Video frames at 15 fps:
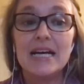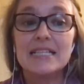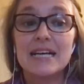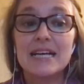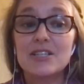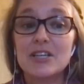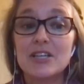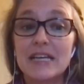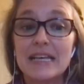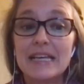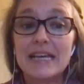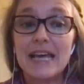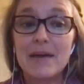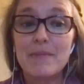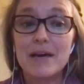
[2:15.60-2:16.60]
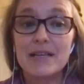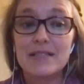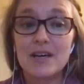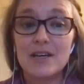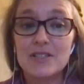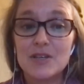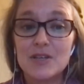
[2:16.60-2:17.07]
Dr. Gillingham has
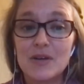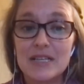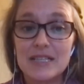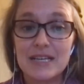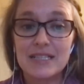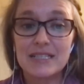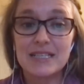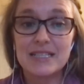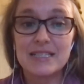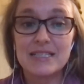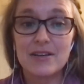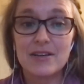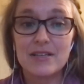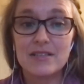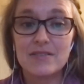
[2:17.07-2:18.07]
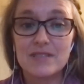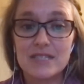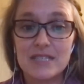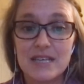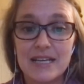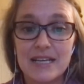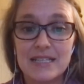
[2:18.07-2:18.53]
also conducted a series of
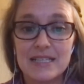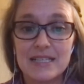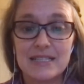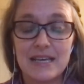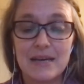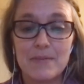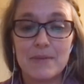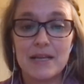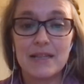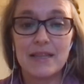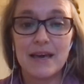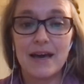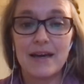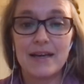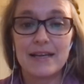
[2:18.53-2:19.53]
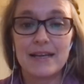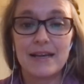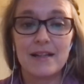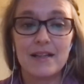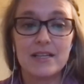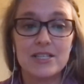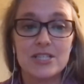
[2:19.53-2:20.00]
studies examining the
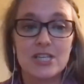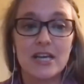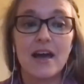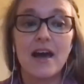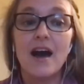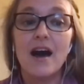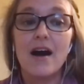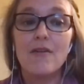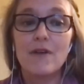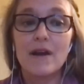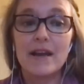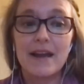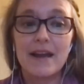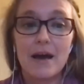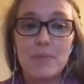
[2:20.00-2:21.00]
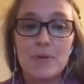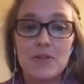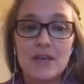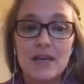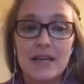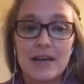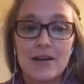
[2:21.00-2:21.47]
etiology of
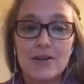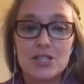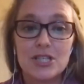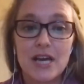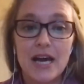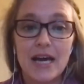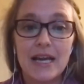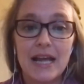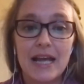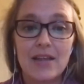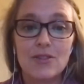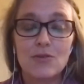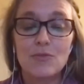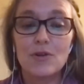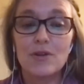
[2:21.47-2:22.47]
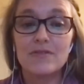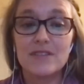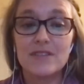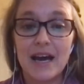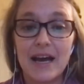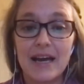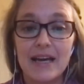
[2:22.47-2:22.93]
retinopathy and LCHADD and the role of
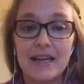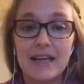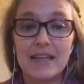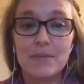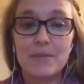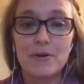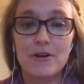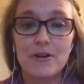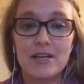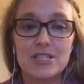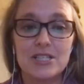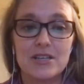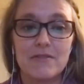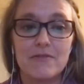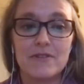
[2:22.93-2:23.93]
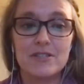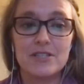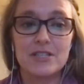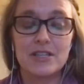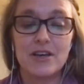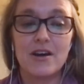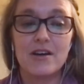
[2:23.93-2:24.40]
diet in the progression of
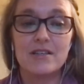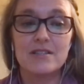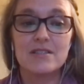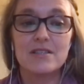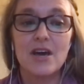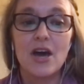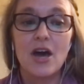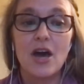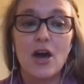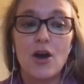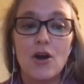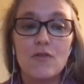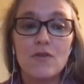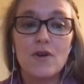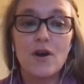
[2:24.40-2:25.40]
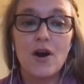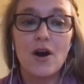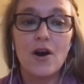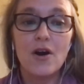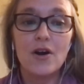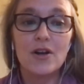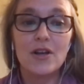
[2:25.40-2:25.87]
vision loss.
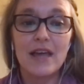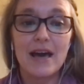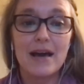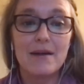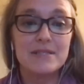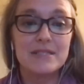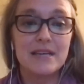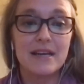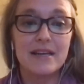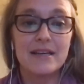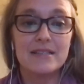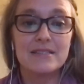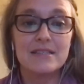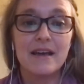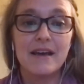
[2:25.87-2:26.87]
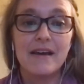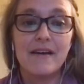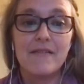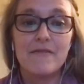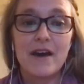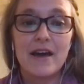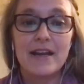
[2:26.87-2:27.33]
Overall, her lab studies
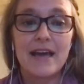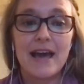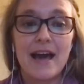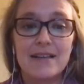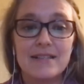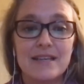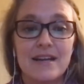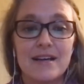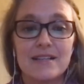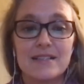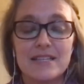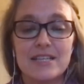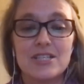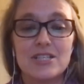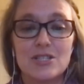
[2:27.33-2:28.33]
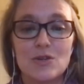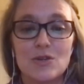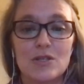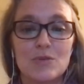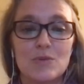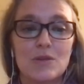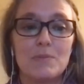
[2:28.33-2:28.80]
fatty acid oxidation
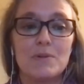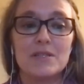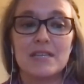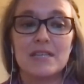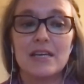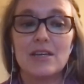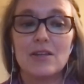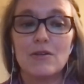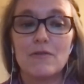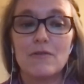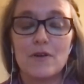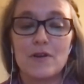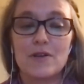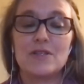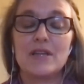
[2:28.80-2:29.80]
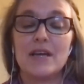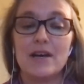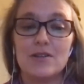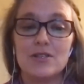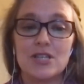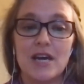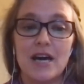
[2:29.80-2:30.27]
disorders with a particular focus on
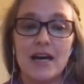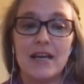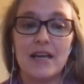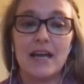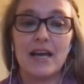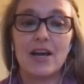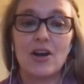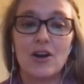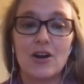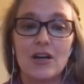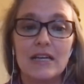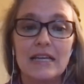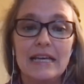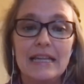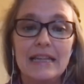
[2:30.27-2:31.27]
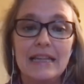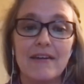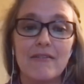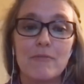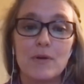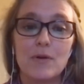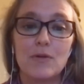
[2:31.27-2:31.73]
LCHADD, and currently they
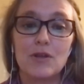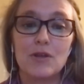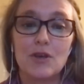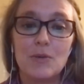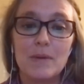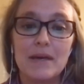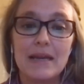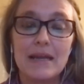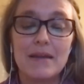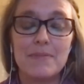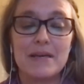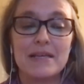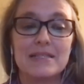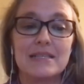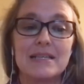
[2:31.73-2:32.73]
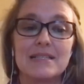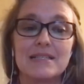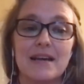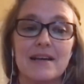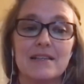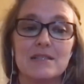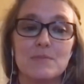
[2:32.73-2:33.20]
have both human and basic
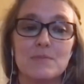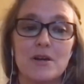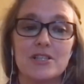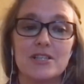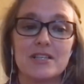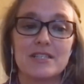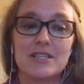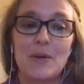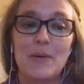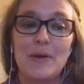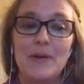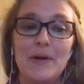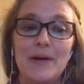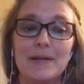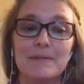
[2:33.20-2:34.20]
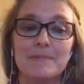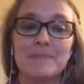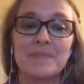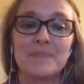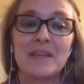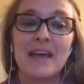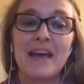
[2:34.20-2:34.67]
science projects going on.
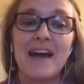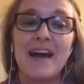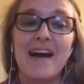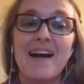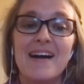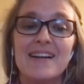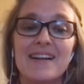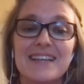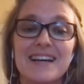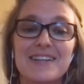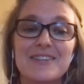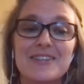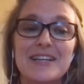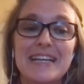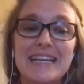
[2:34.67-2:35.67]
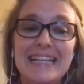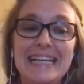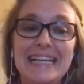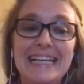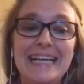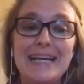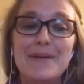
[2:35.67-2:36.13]
Dr.
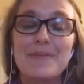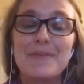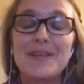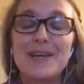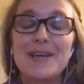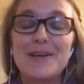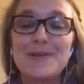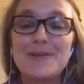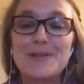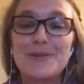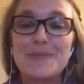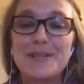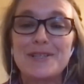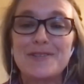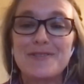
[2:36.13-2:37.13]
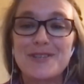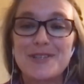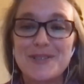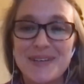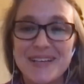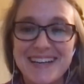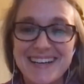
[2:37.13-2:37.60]
Gillingham, thank you so much for
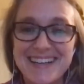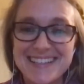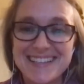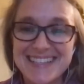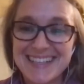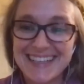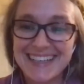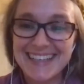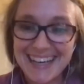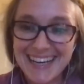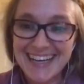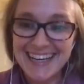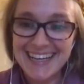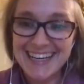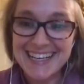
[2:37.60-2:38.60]
joining us again.